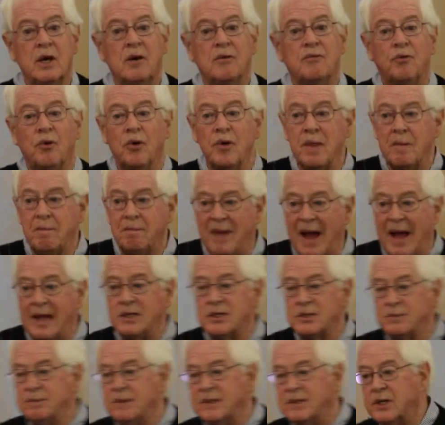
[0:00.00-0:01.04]
for the
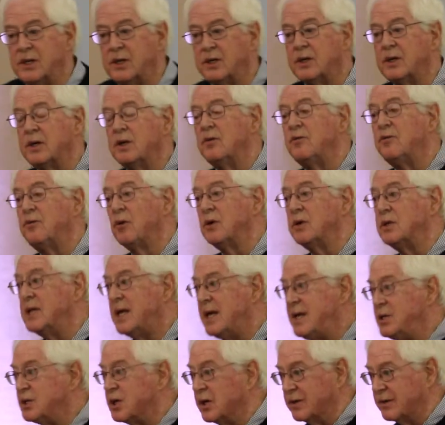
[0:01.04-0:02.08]
best material for
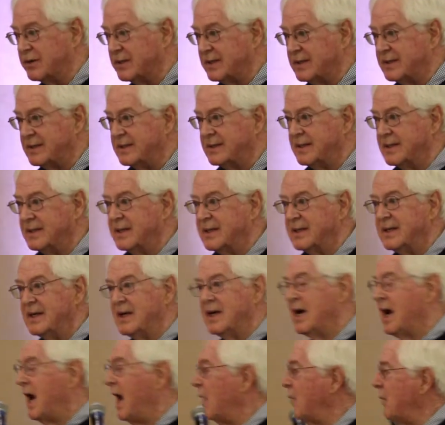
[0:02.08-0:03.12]
teachers
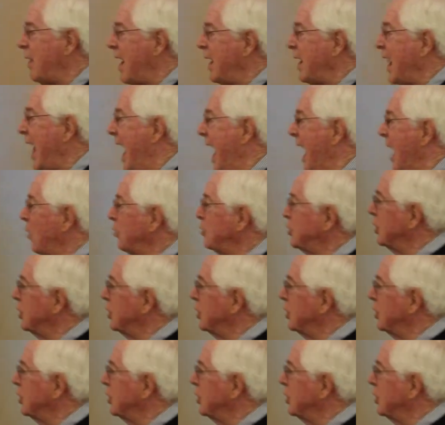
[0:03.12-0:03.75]
around how